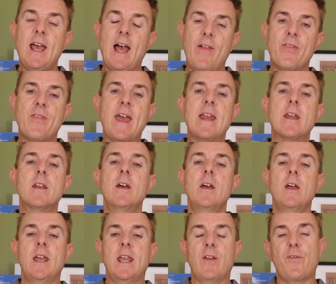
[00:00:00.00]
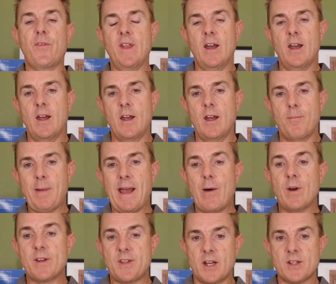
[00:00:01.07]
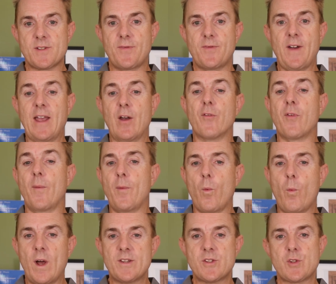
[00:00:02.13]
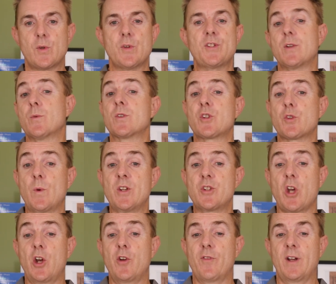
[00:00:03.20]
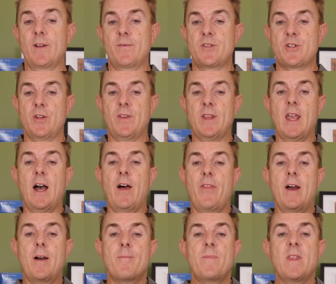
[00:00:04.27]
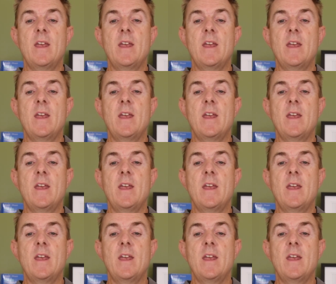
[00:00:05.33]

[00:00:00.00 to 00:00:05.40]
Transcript: And then if the power does fail from the one source, it would switch over to the other.